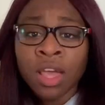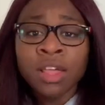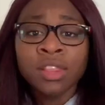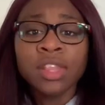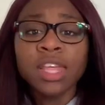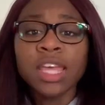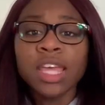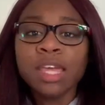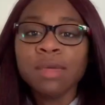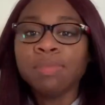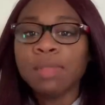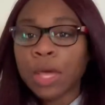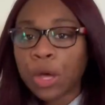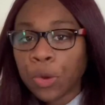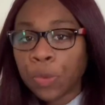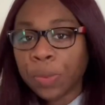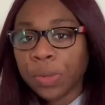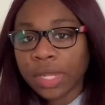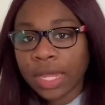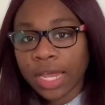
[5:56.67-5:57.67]
They keep
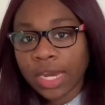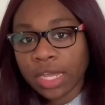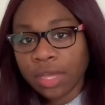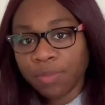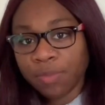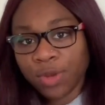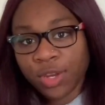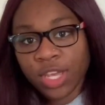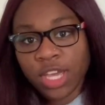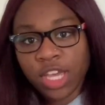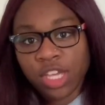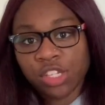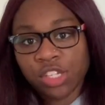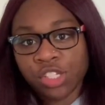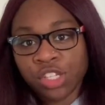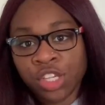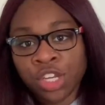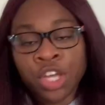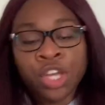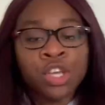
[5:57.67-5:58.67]
that open line of
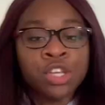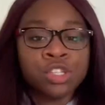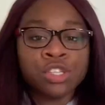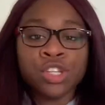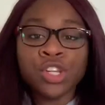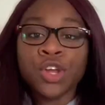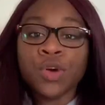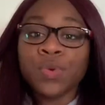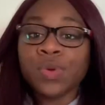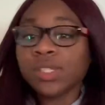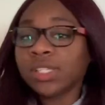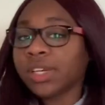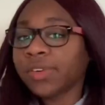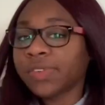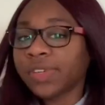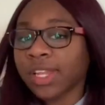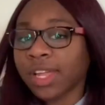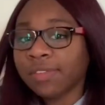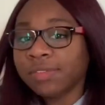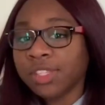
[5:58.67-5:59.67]
communication. So no one's
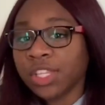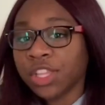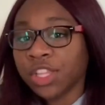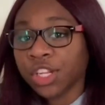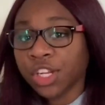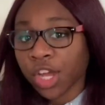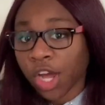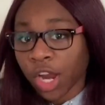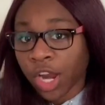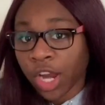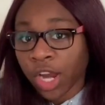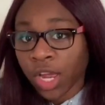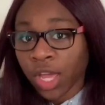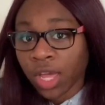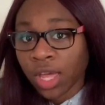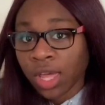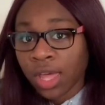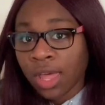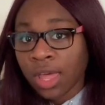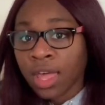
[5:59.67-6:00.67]
ever left in the dark.
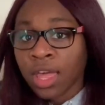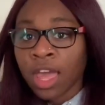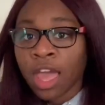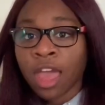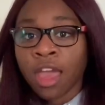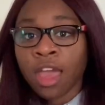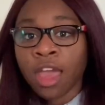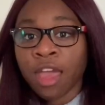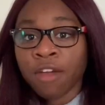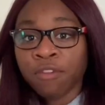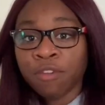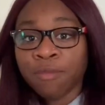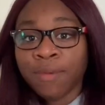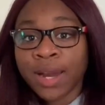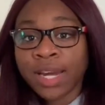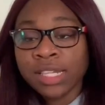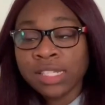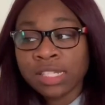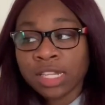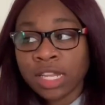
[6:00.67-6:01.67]

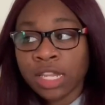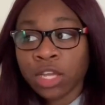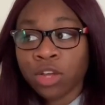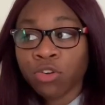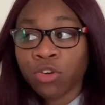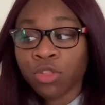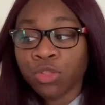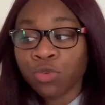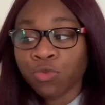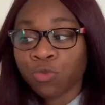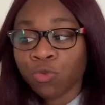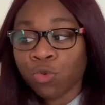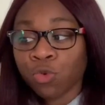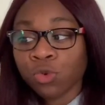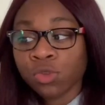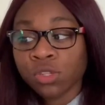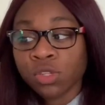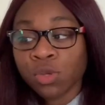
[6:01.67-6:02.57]
Everybody's clear on the rules